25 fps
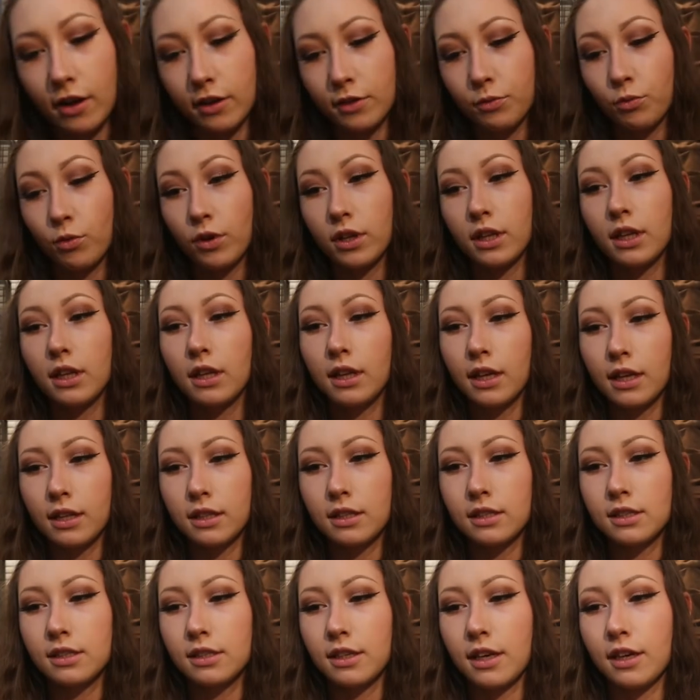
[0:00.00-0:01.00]
I really like
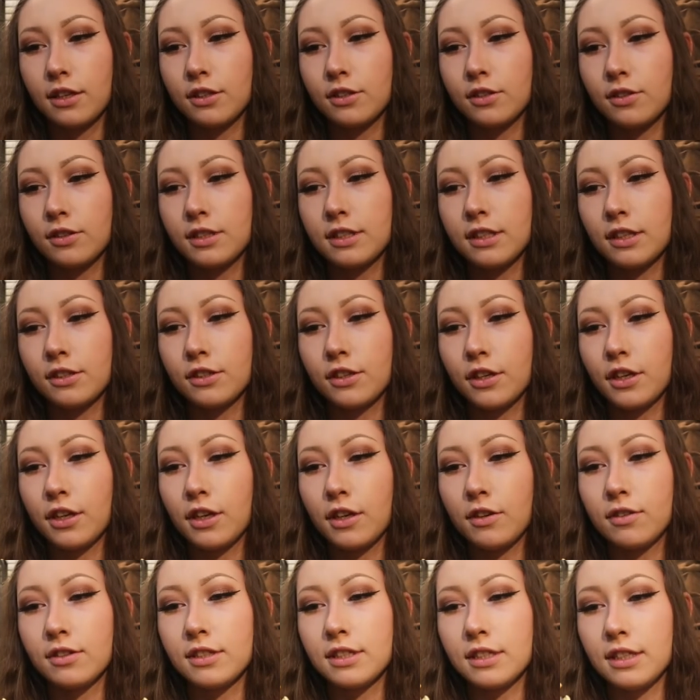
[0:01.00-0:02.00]
this statue, such a
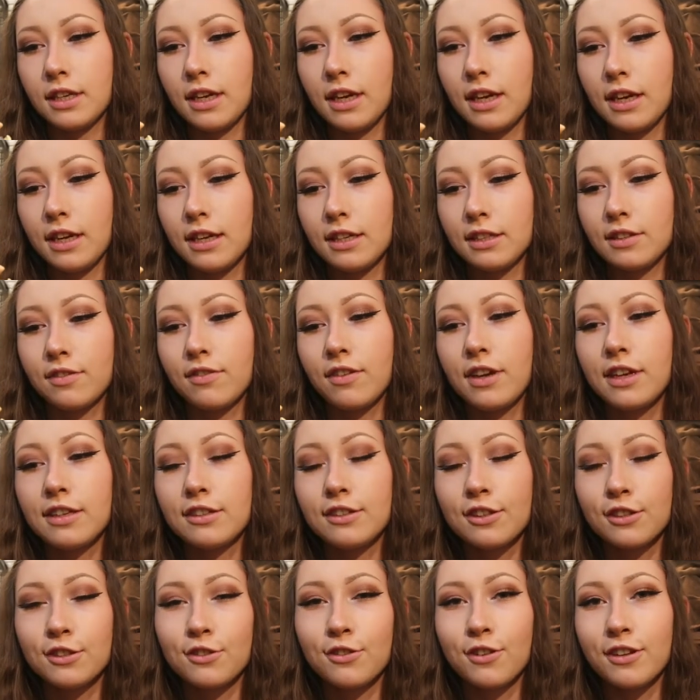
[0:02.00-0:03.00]
cute scene. His
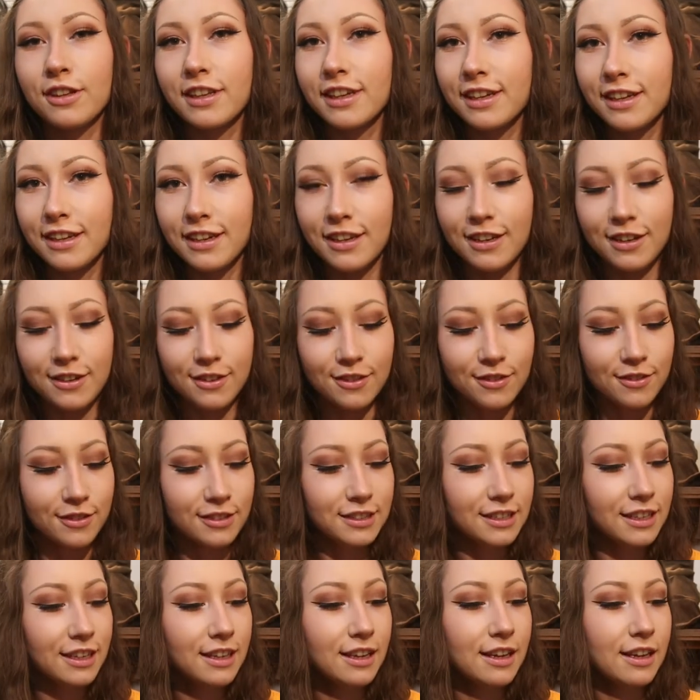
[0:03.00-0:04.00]
face looks really
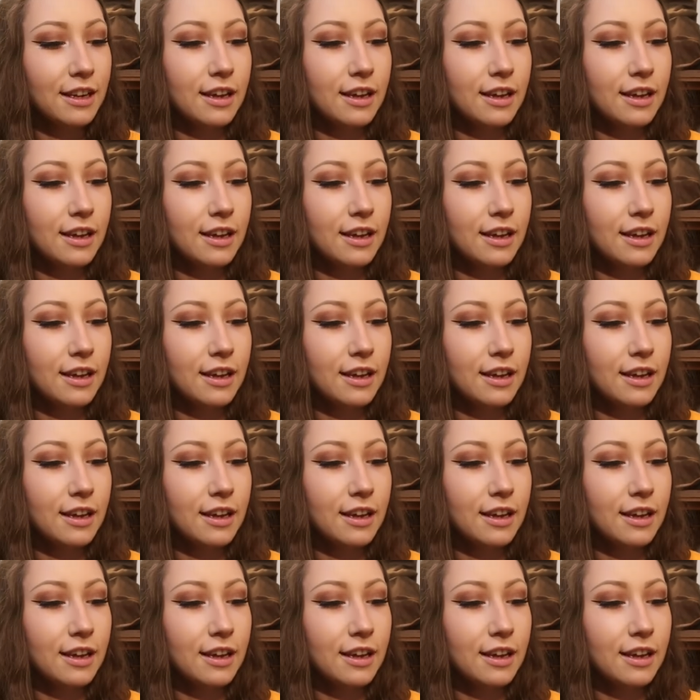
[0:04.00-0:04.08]
cute.